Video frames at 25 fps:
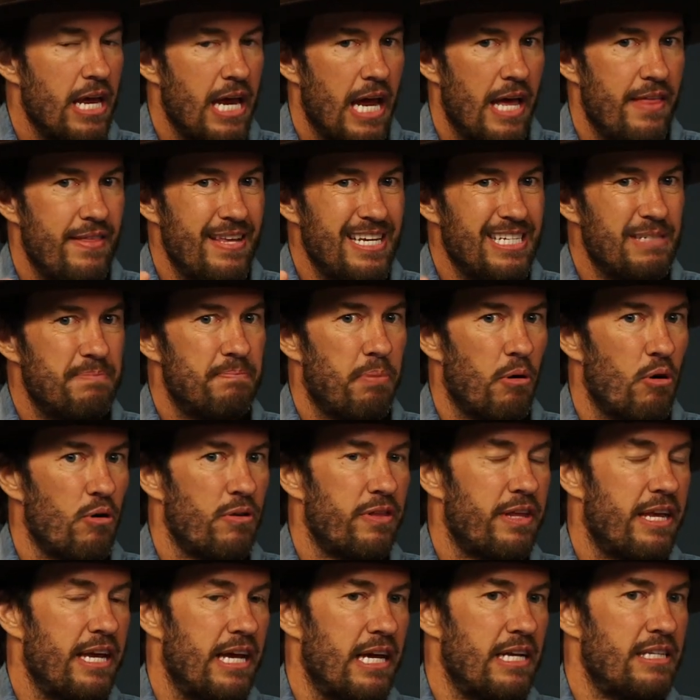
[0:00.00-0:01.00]
And these
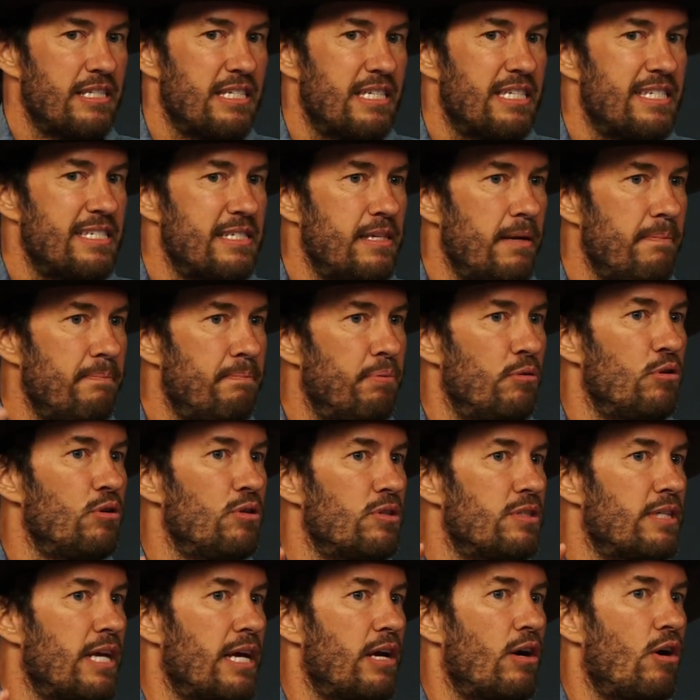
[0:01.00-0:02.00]
birth kits, as simple
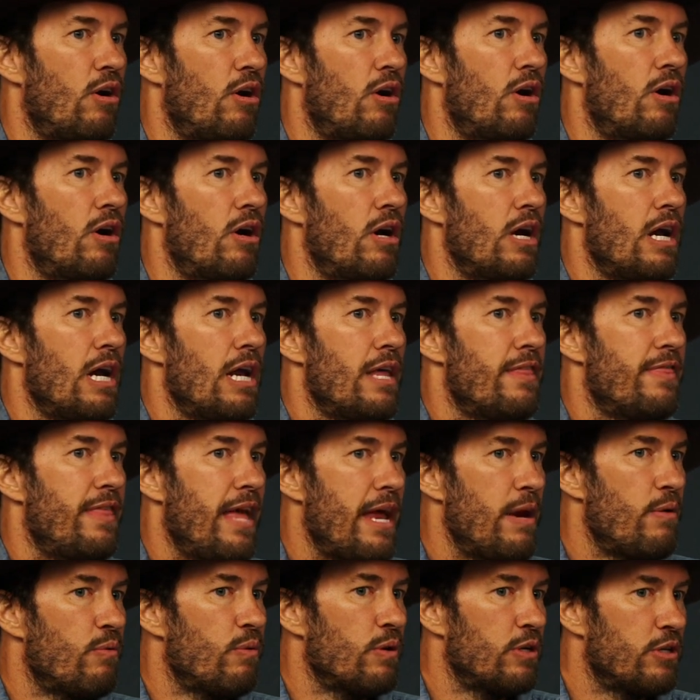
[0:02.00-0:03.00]
as they are,
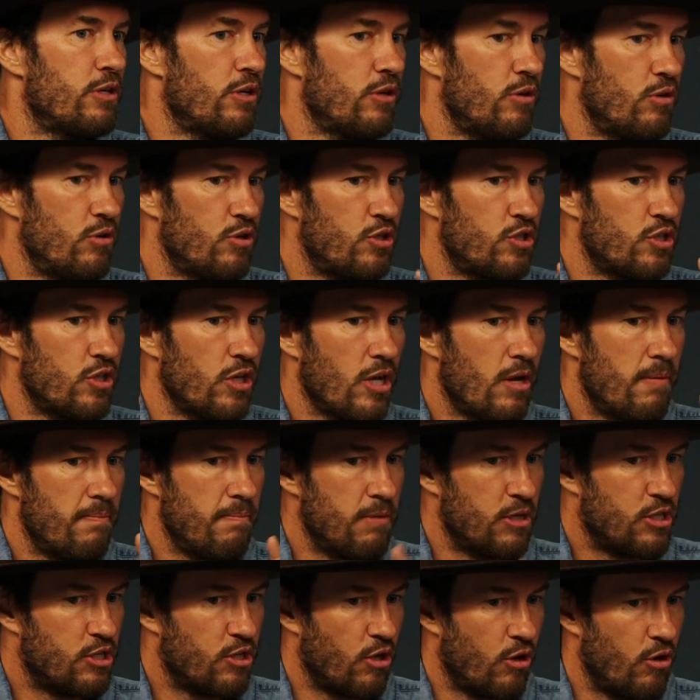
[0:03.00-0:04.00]
they reduce
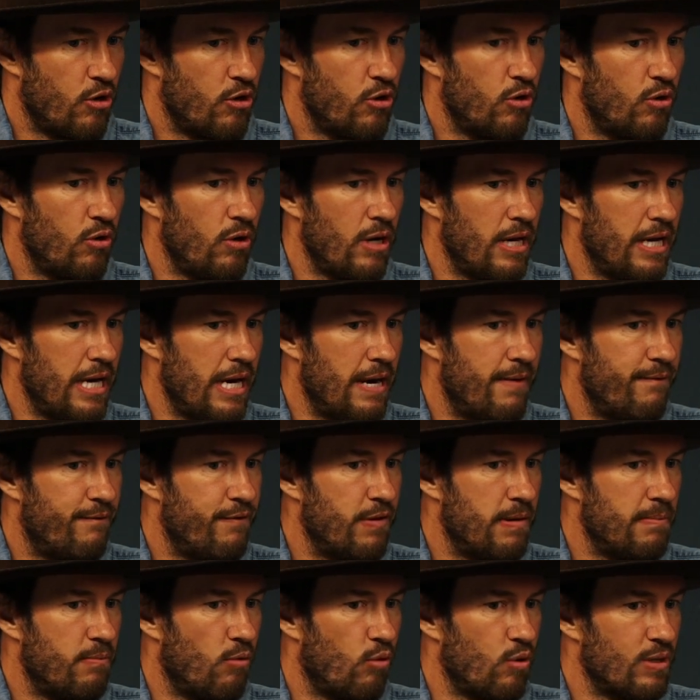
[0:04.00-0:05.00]
maternal and
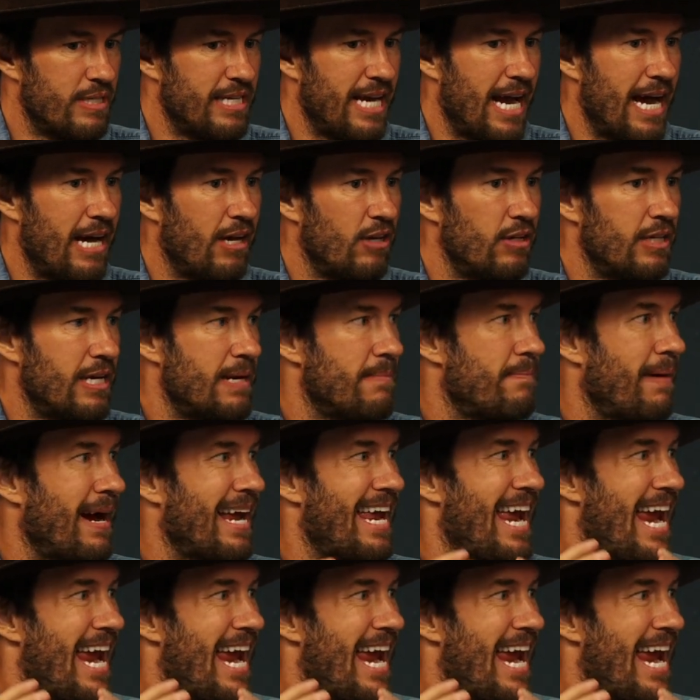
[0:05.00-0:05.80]
infant mortality by